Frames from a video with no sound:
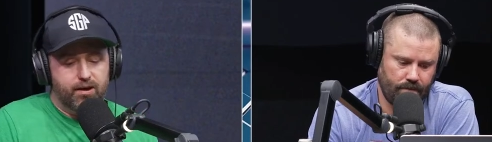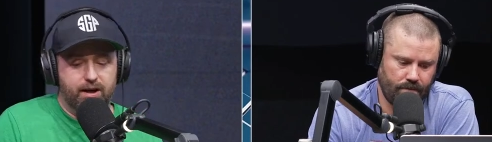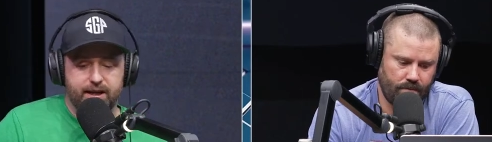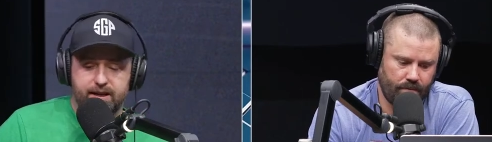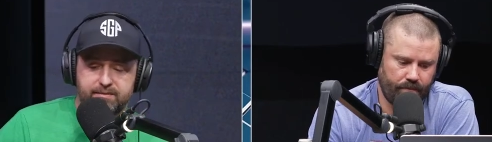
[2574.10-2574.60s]

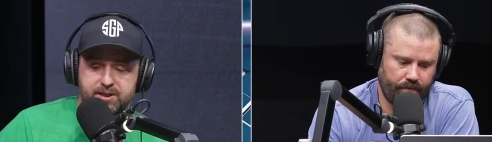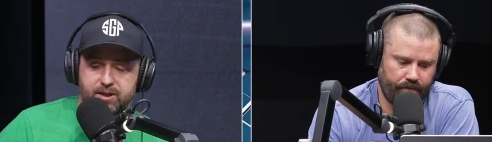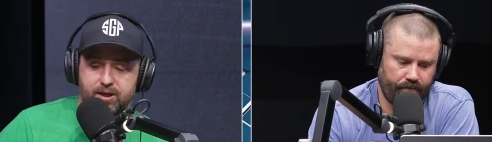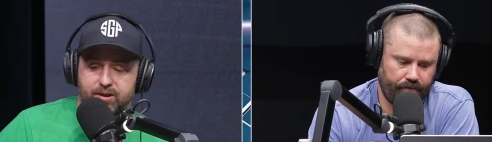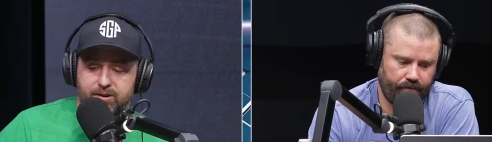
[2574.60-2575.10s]
Speaker 1: on him,
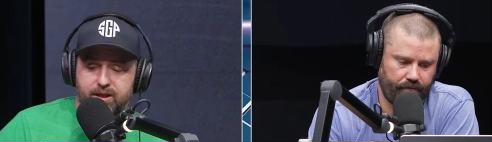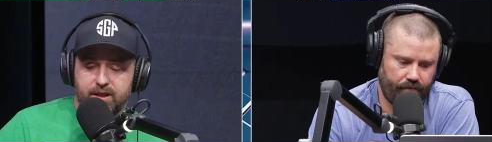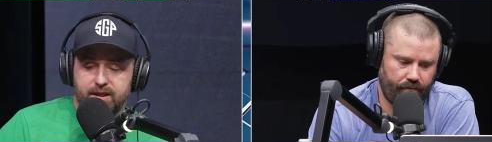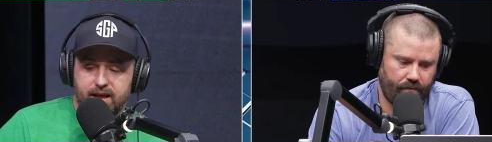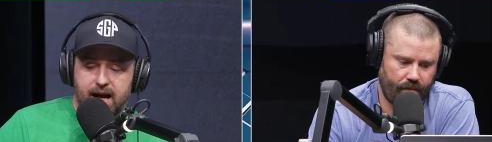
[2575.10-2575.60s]
so
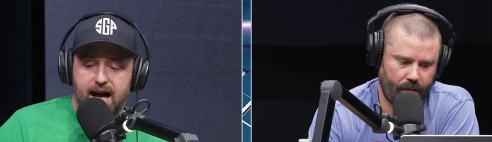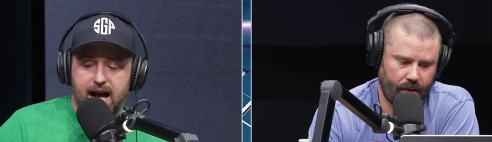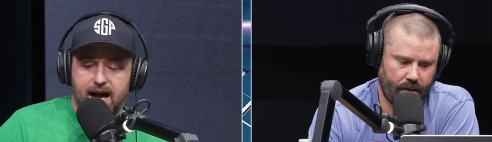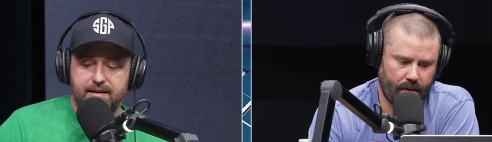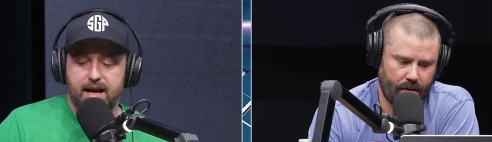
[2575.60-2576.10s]

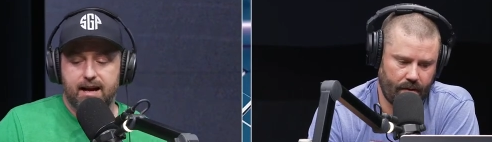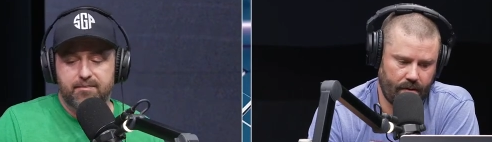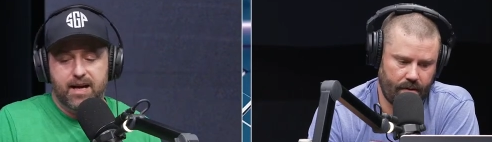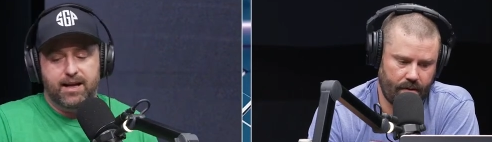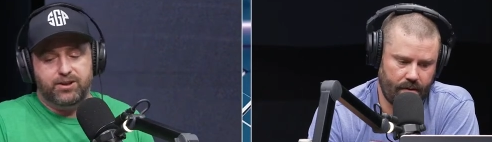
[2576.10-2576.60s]
I, I
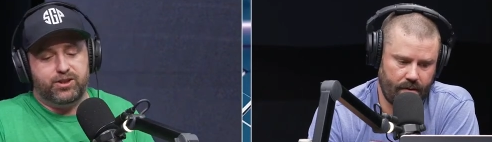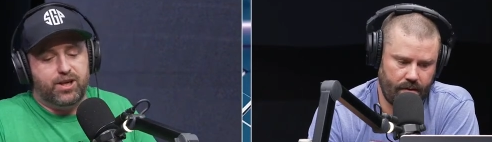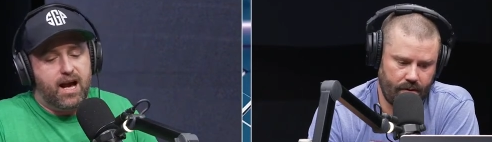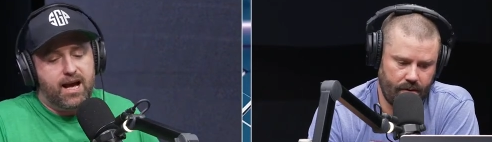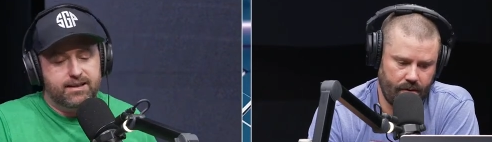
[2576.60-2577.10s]
I'm not
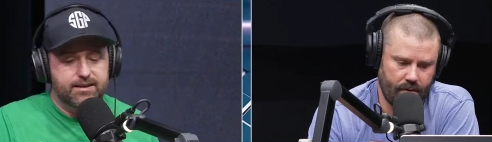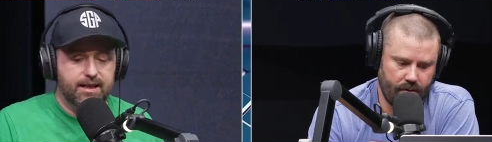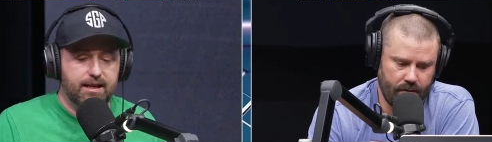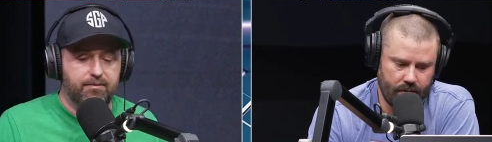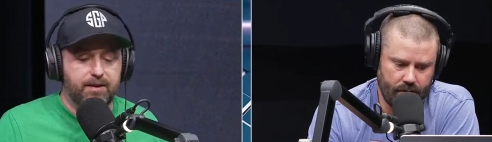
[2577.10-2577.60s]
shocked
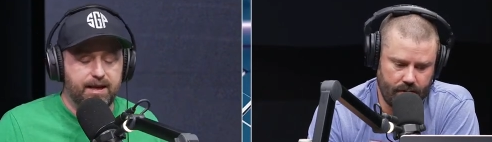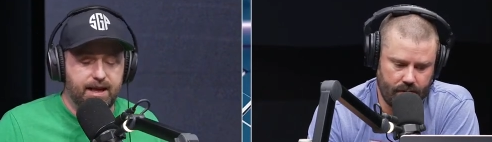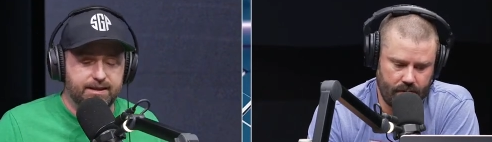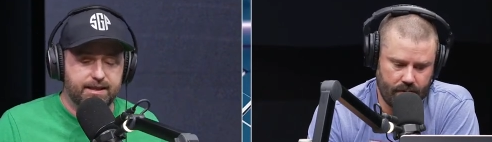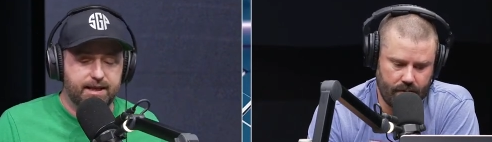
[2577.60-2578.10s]
if he
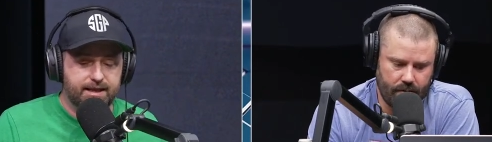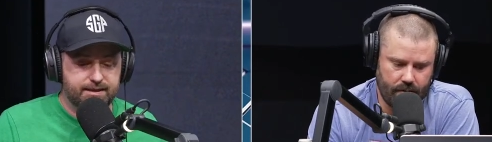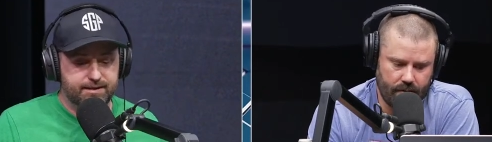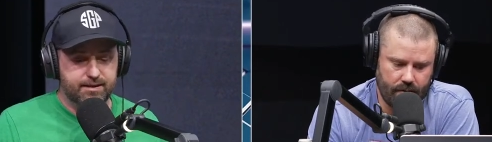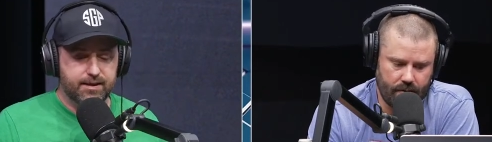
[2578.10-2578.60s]
has a
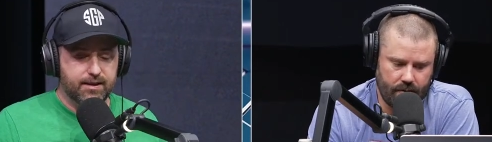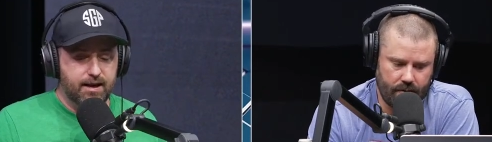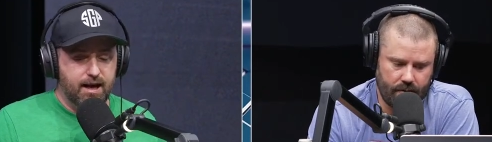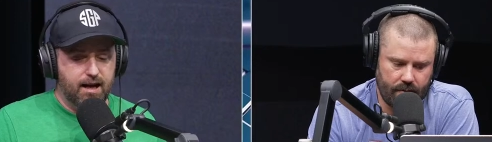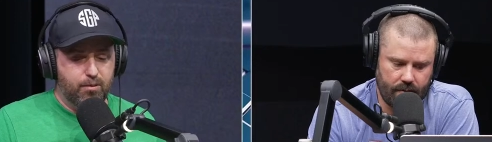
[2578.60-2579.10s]
nice
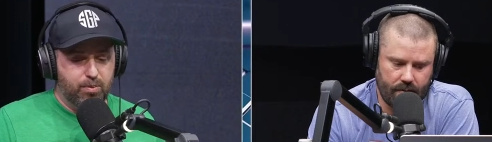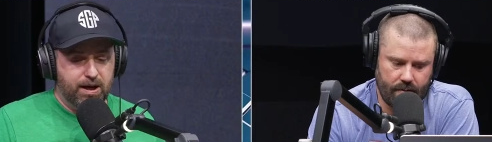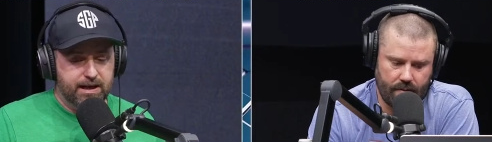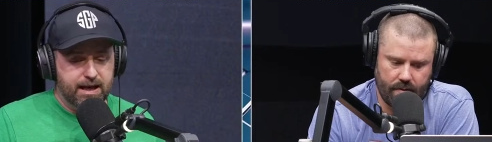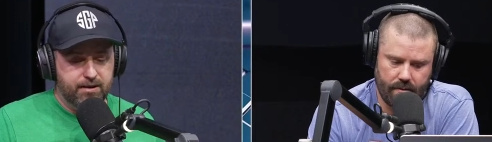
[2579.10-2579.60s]
uh,
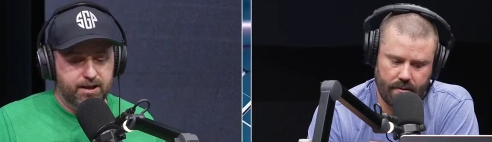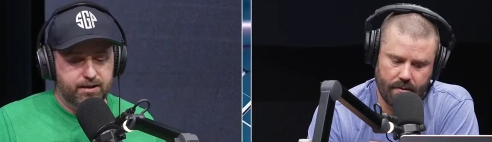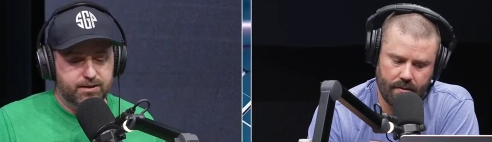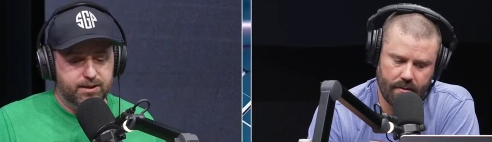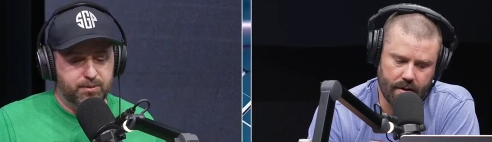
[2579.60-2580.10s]
breakout
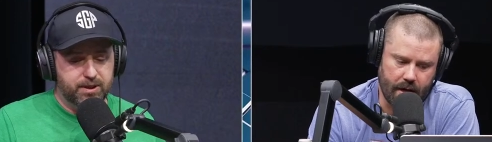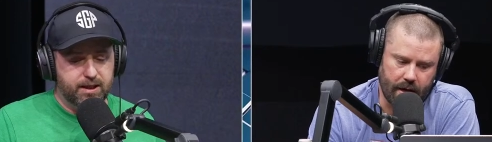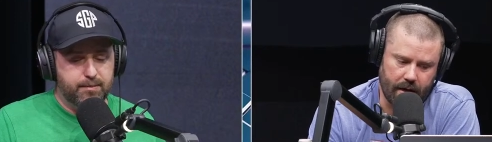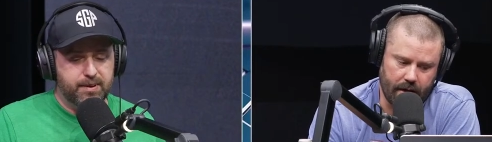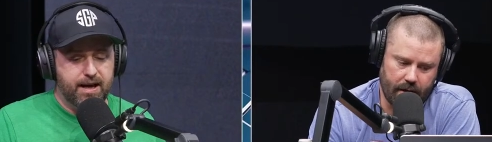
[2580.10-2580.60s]
year.
Speaker 2: Someone to
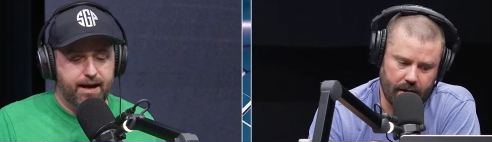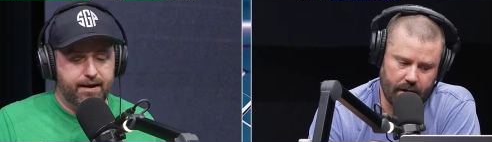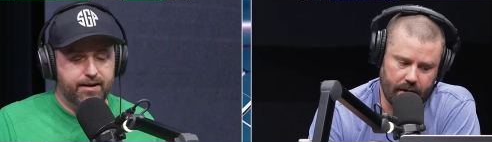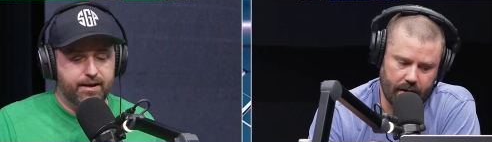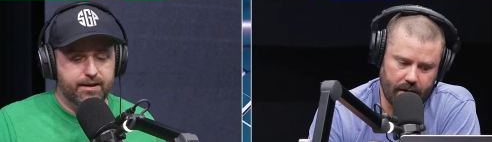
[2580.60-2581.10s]
keep an
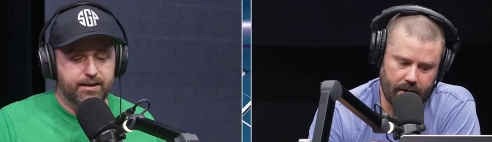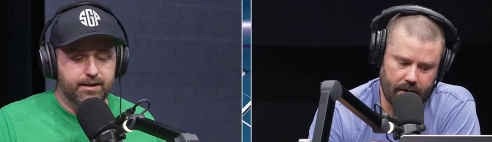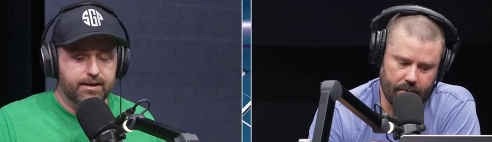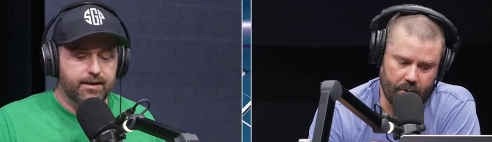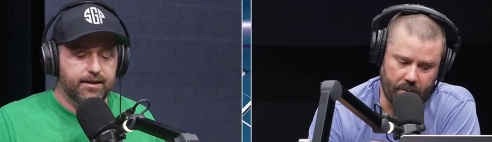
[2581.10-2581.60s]
eye on.
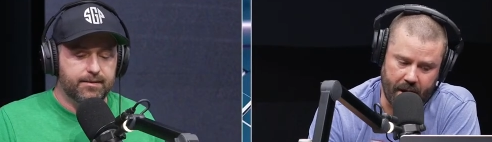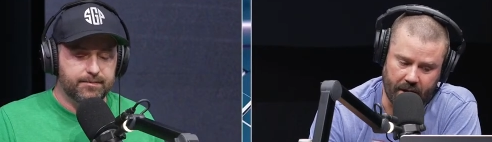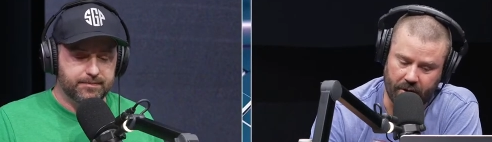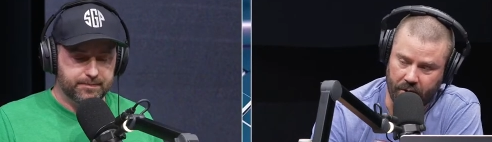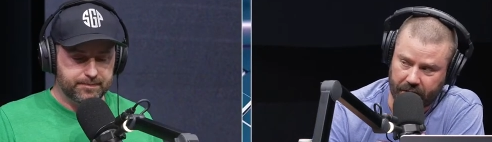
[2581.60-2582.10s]
What
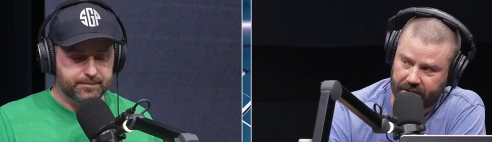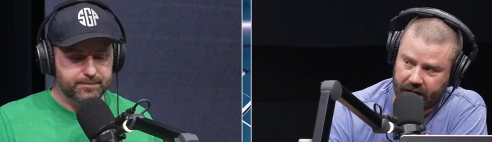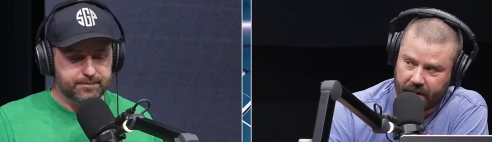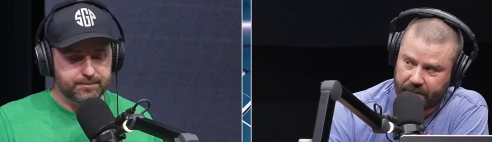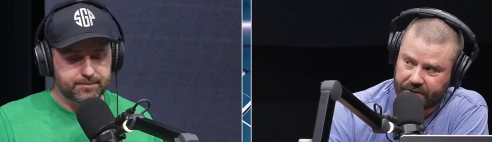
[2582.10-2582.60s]
about Logan
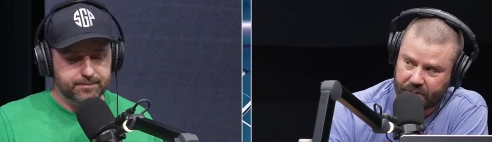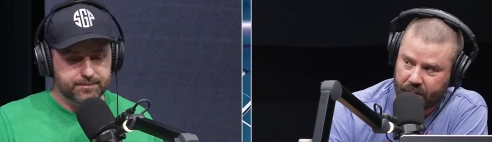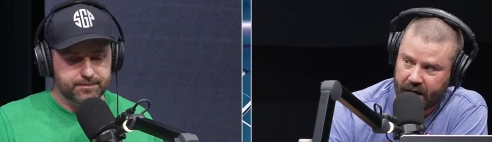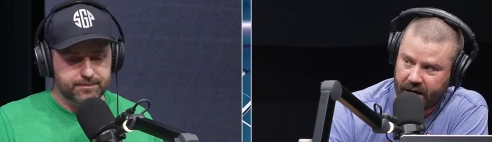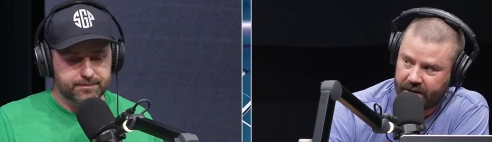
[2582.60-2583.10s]
Thomas? You
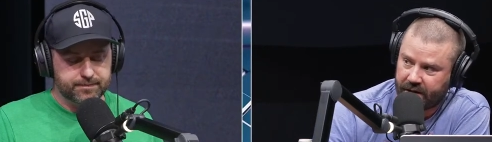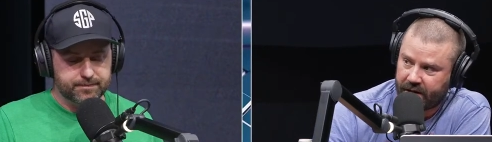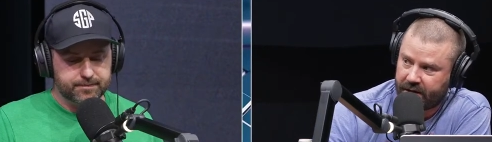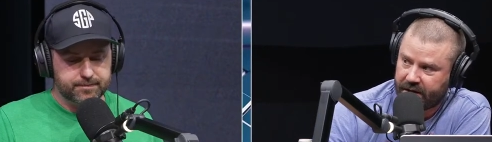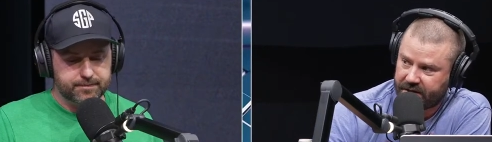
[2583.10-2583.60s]
buying
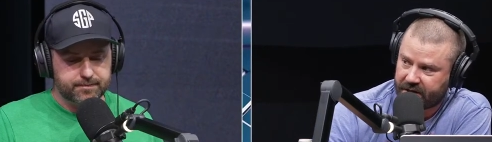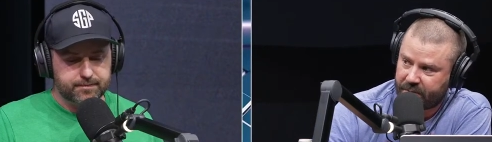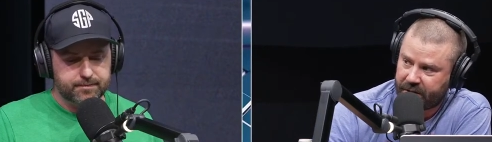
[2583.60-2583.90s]
the he's going to be